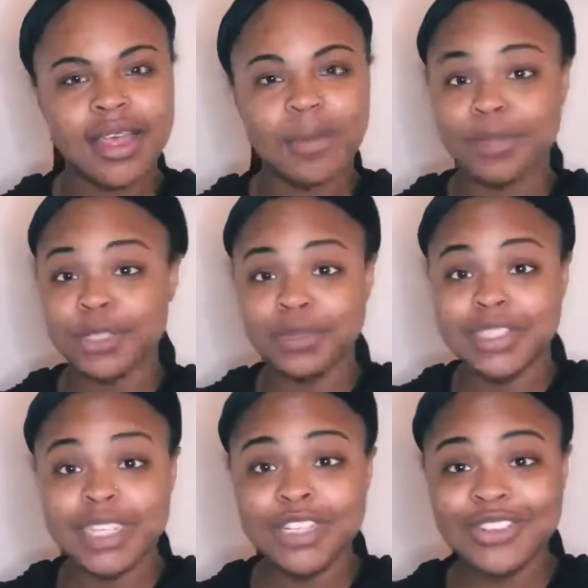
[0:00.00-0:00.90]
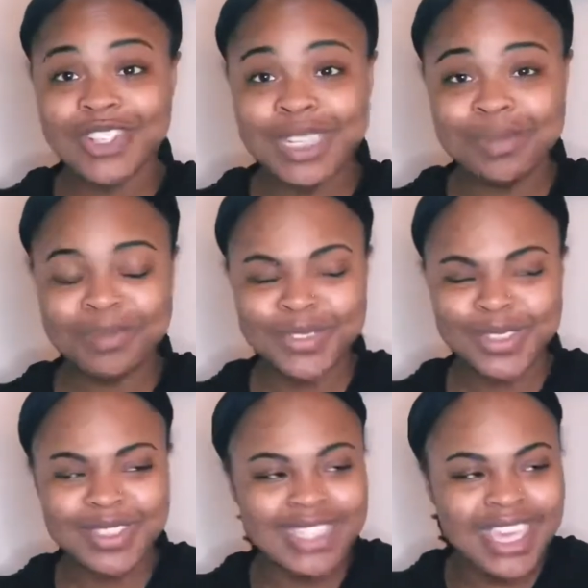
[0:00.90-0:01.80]
But you see the dream. You
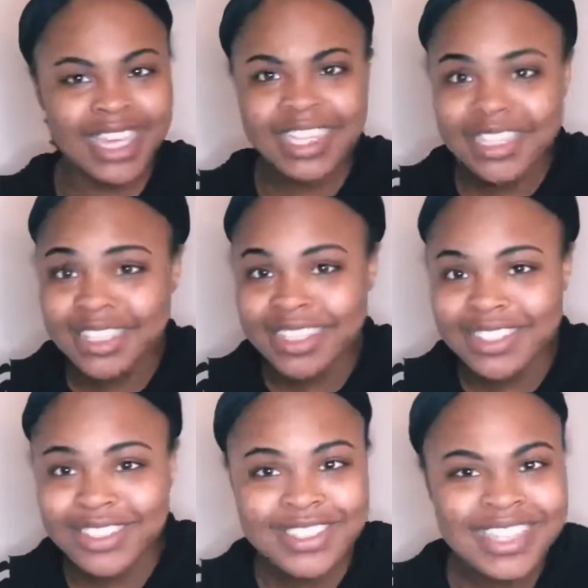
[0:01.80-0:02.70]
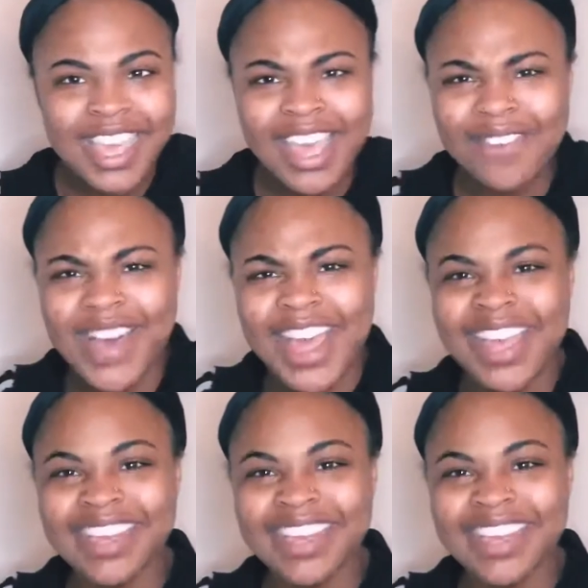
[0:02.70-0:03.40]
see it. You see it. What?